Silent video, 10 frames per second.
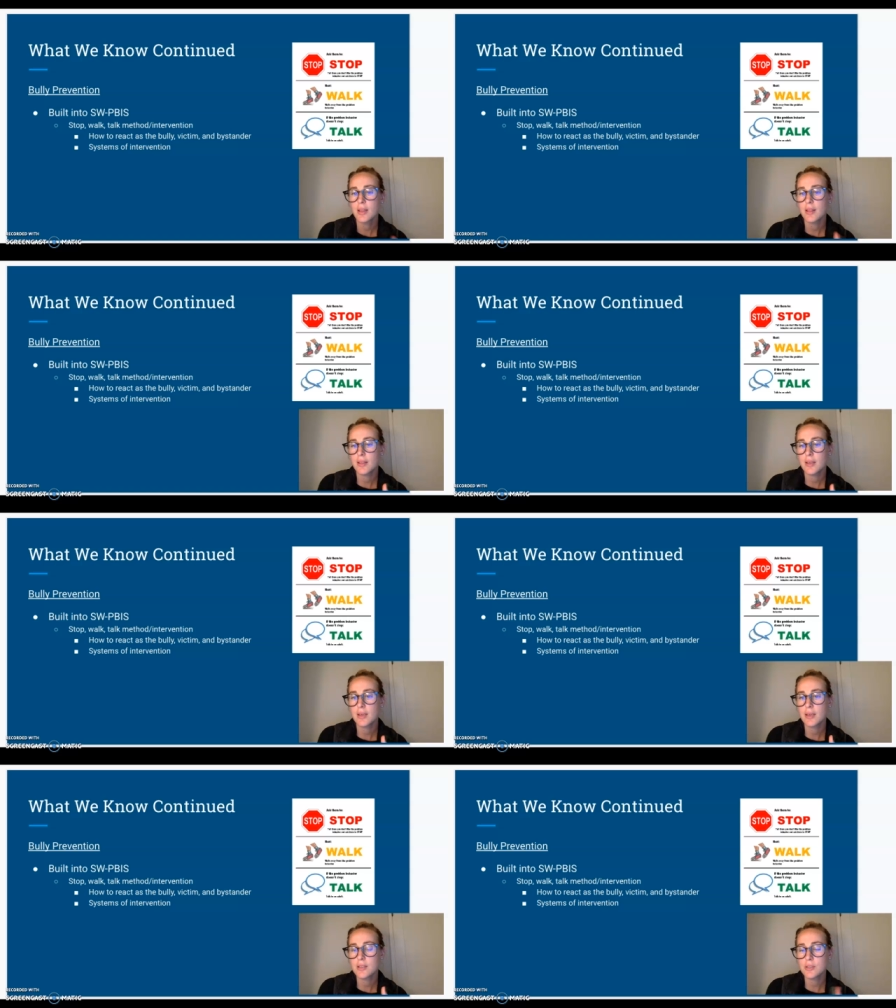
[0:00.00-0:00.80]

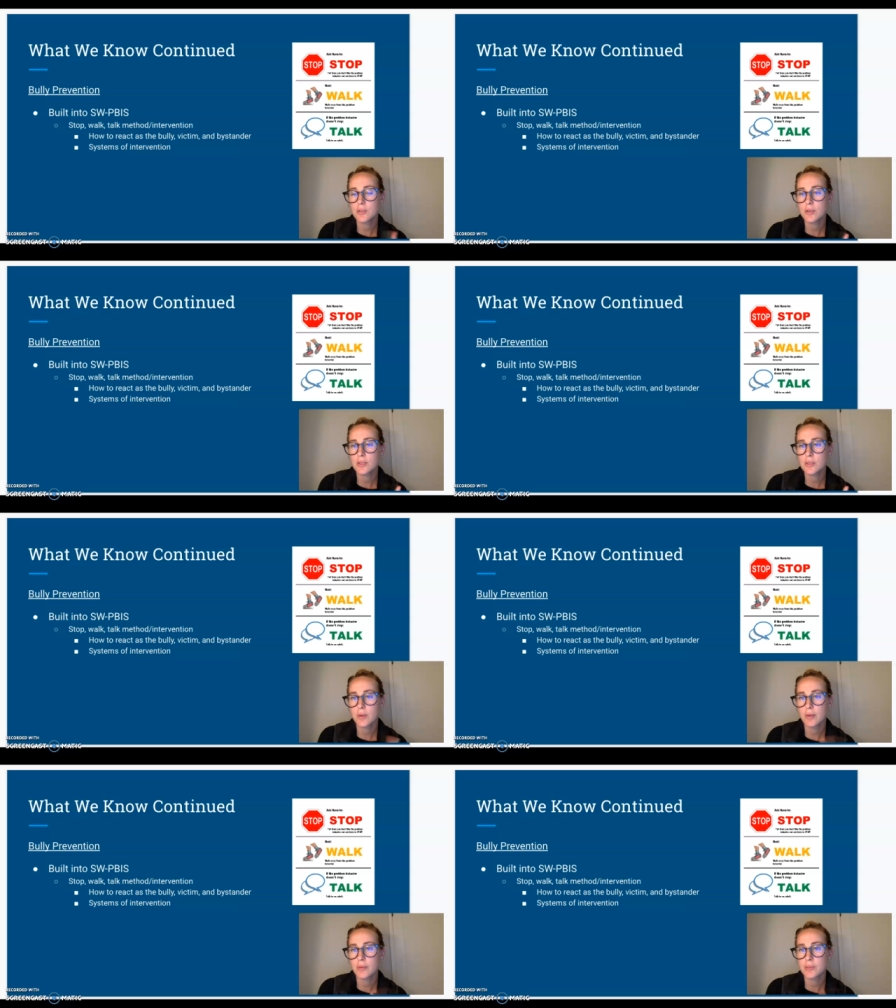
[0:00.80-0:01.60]
The students were
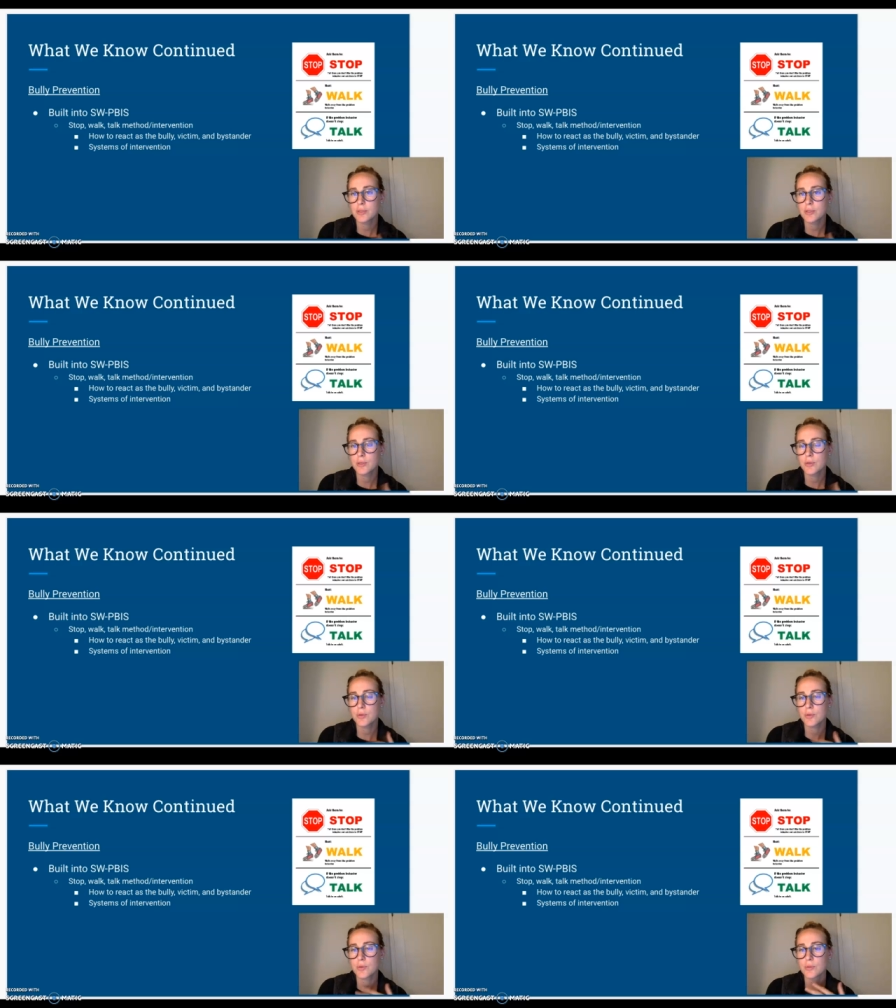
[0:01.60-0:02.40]
able
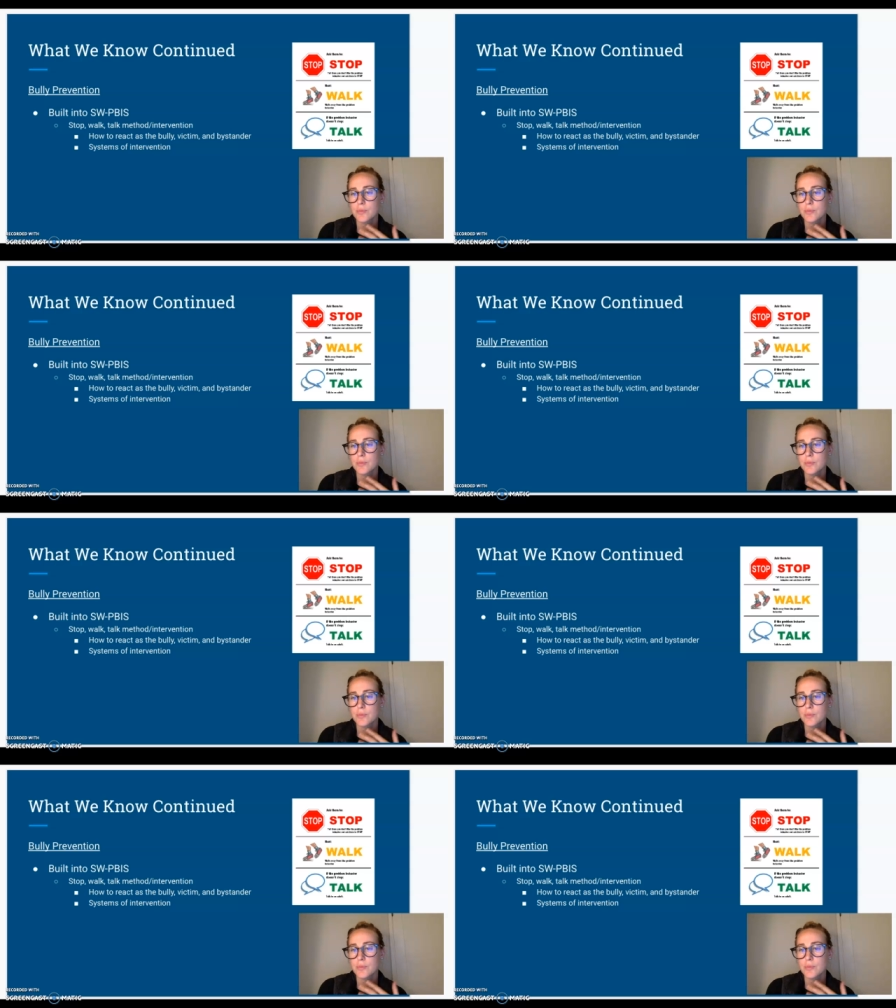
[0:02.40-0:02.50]
to